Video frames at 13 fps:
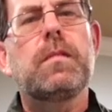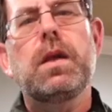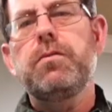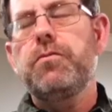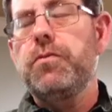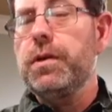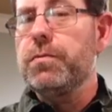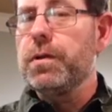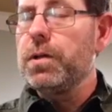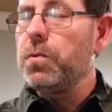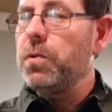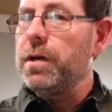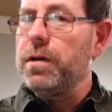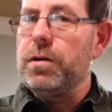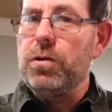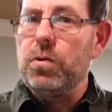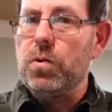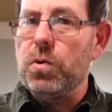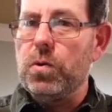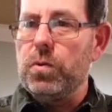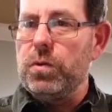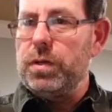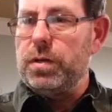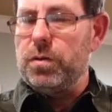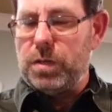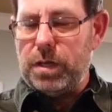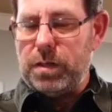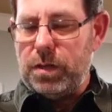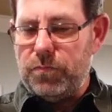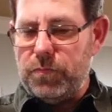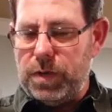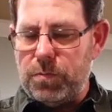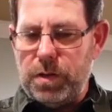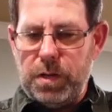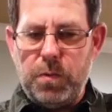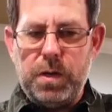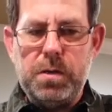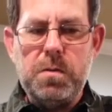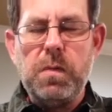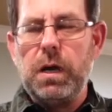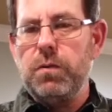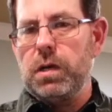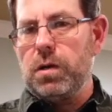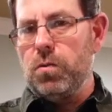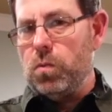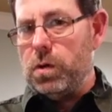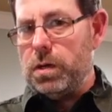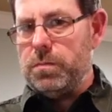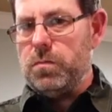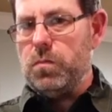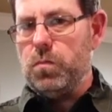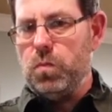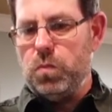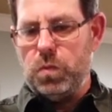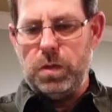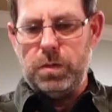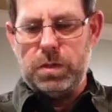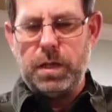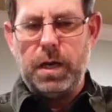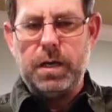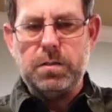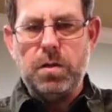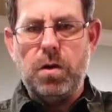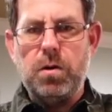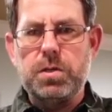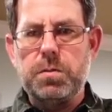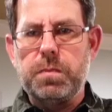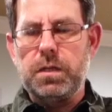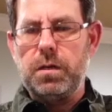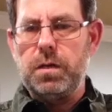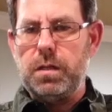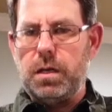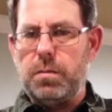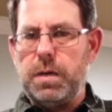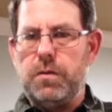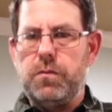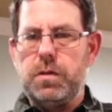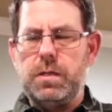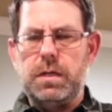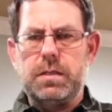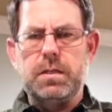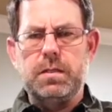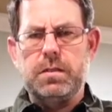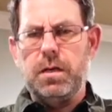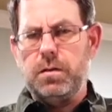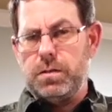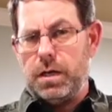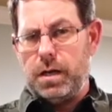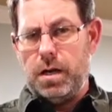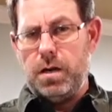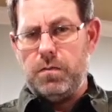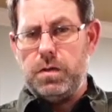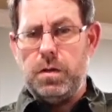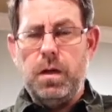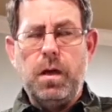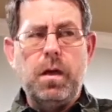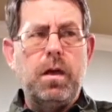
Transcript: fit really well, or they fit really well, you might want to go one size larger. But the good thing about Vertex is they'll take care of you.